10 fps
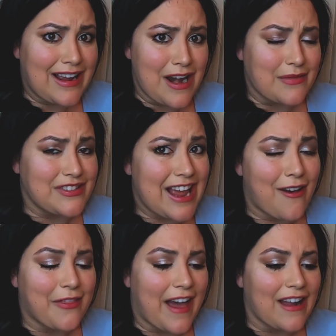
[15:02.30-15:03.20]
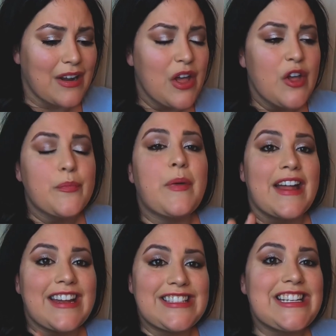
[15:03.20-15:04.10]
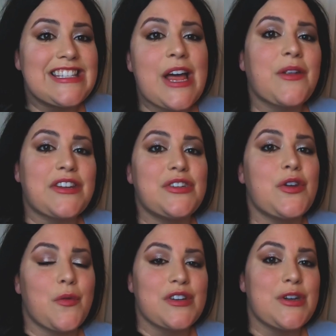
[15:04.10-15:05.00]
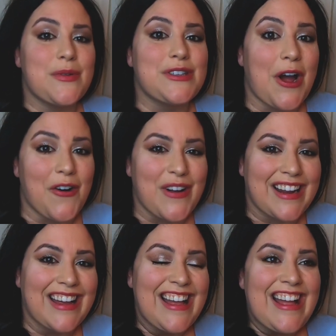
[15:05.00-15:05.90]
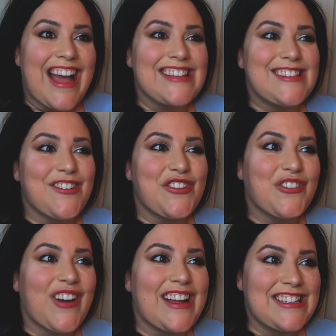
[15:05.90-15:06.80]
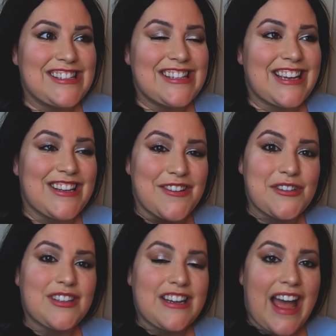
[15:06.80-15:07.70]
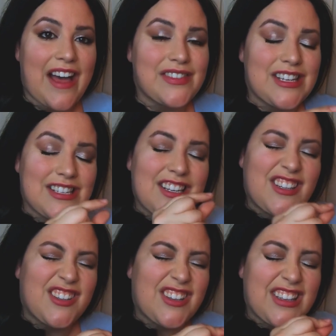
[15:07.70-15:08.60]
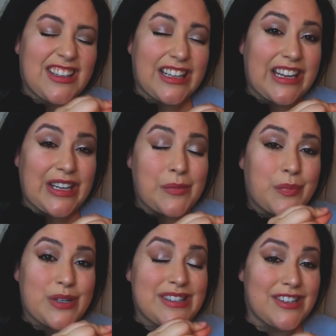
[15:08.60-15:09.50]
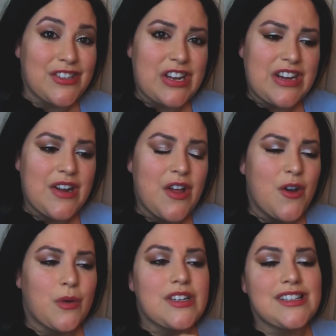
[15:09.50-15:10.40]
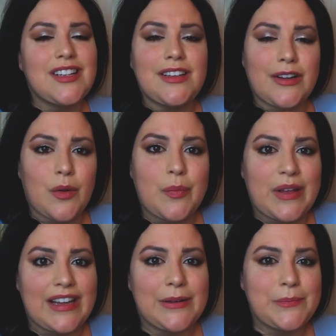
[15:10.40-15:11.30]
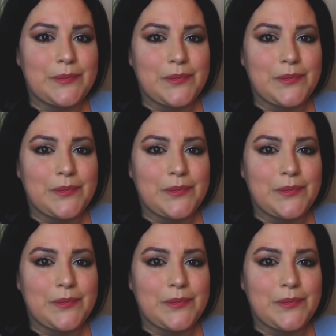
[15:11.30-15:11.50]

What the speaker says: kind of doubt that. But it didn't sound like she knew where she was going. And so the runs that usually have such clean precision were just a little bit,